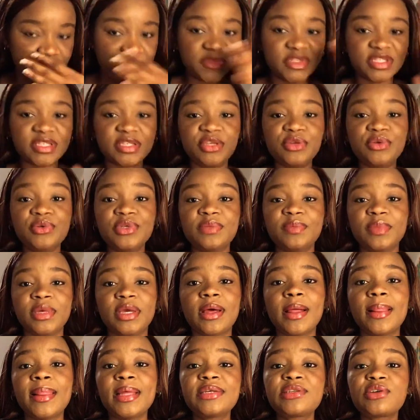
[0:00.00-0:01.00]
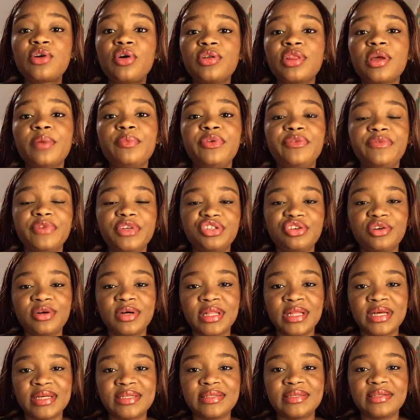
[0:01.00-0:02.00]
Excuse me. Let's call them revision
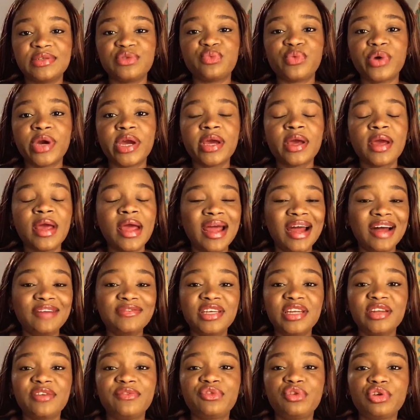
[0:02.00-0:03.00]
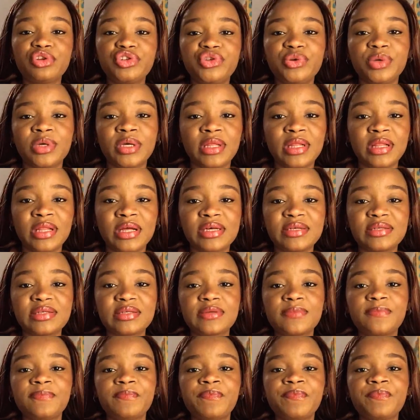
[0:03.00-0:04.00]
classes, where after they've taught you in class,
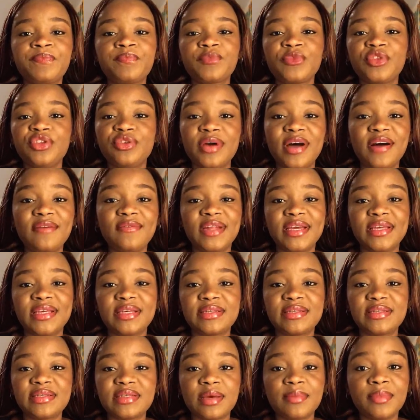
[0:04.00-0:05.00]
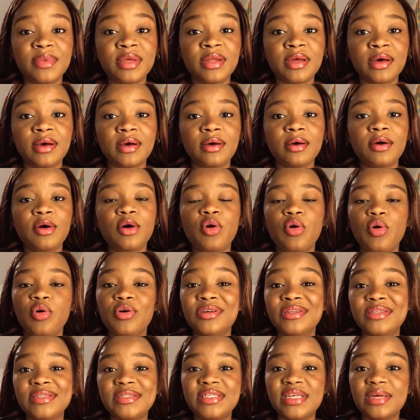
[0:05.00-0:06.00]
you have like a seminar
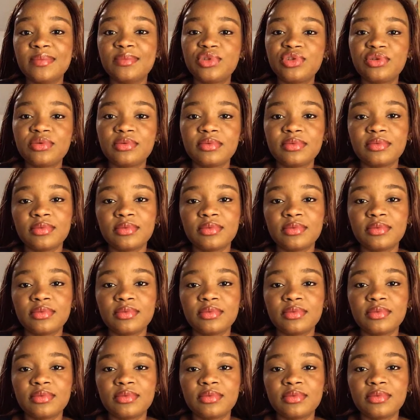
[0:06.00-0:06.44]
on the same